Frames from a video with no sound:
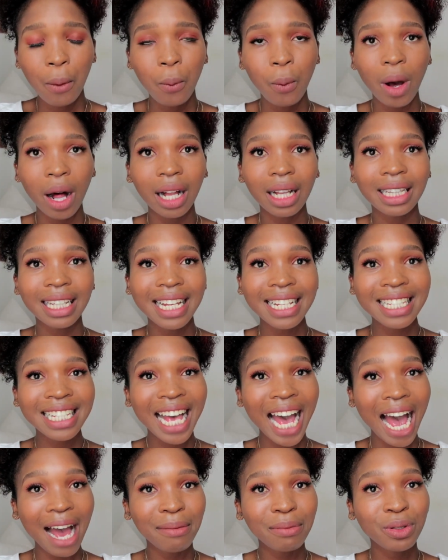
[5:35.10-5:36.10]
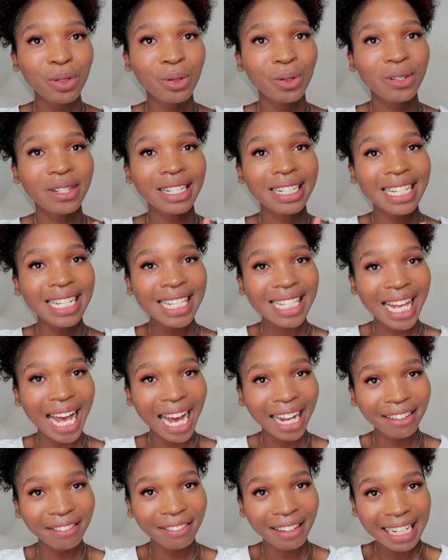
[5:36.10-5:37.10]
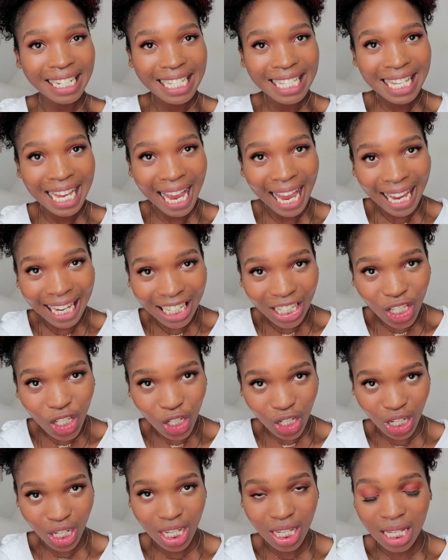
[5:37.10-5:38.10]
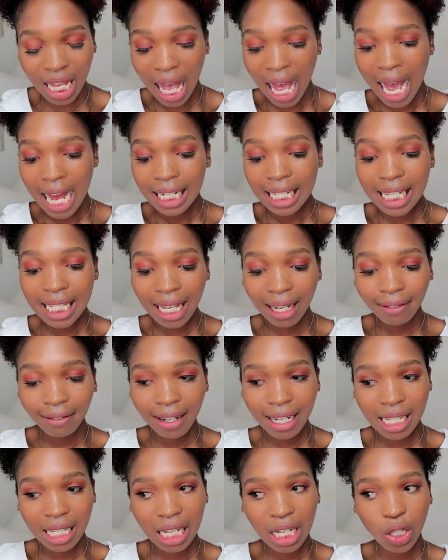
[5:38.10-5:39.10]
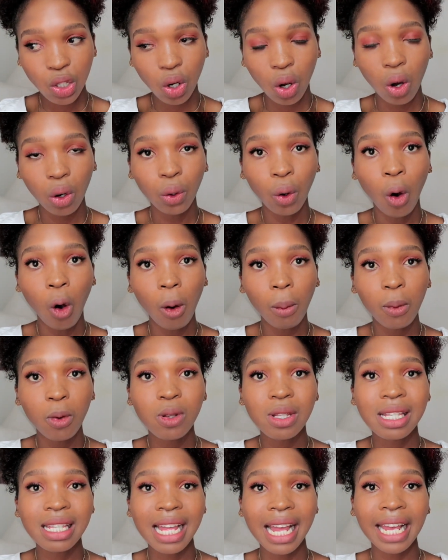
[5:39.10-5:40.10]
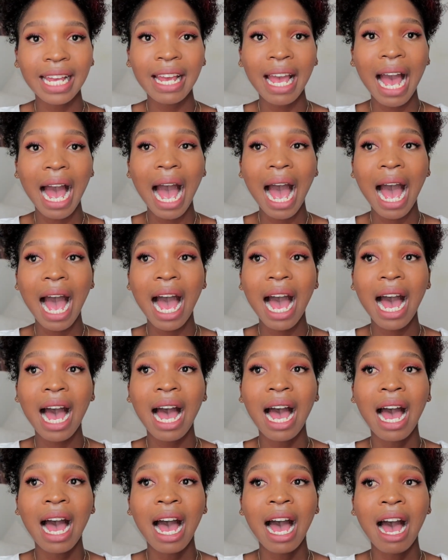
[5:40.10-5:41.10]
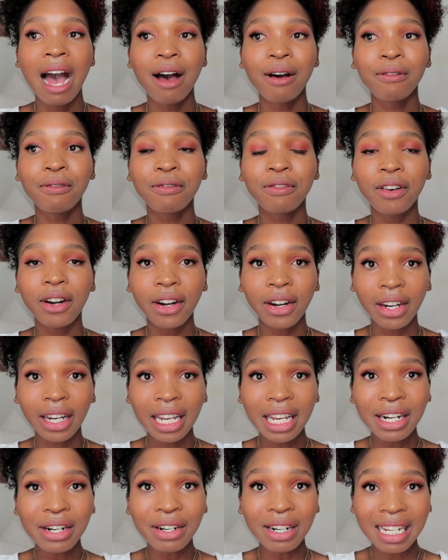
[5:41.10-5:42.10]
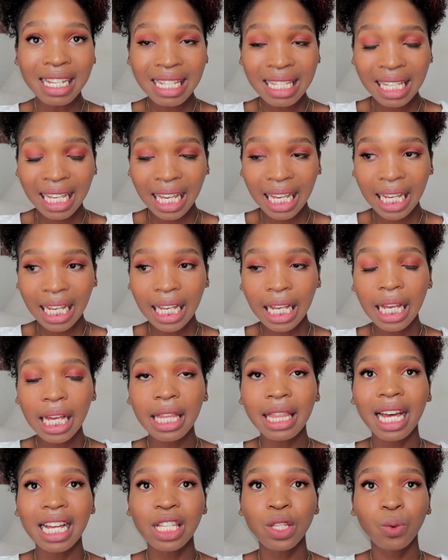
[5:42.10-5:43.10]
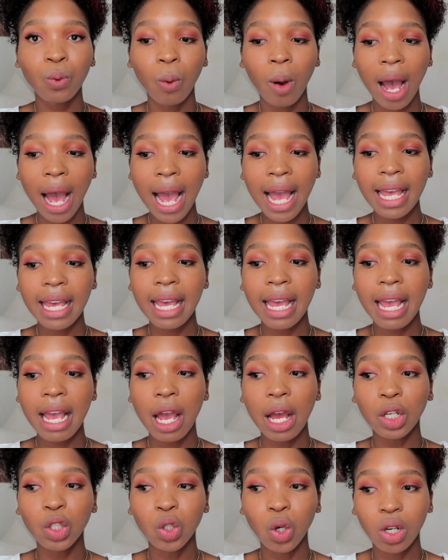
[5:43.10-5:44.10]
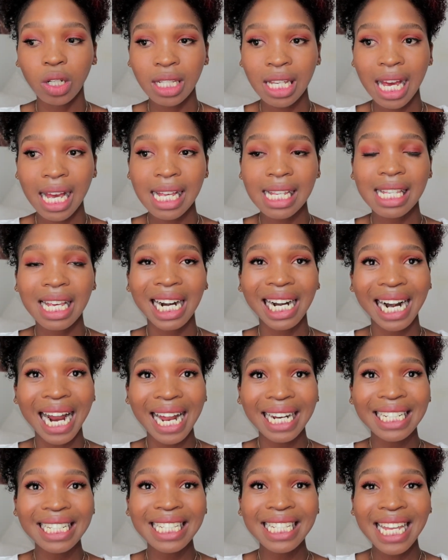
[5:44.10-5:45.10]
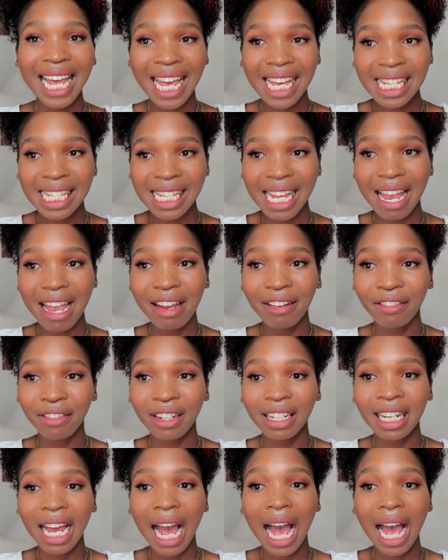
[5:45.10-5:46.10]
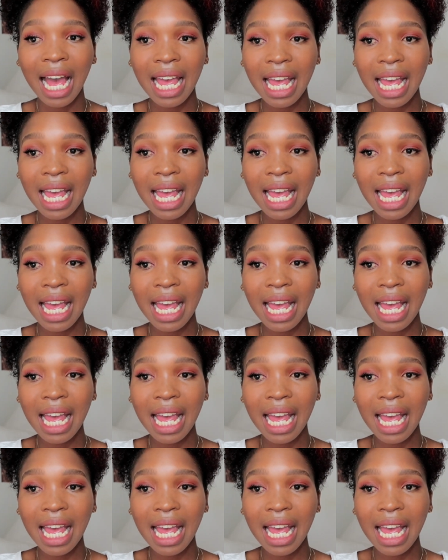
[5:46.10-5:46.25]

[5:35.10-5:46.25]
Well, let's come to disadvantages. Disadvantage on hormones, they are very risky. That's why doctors run tests every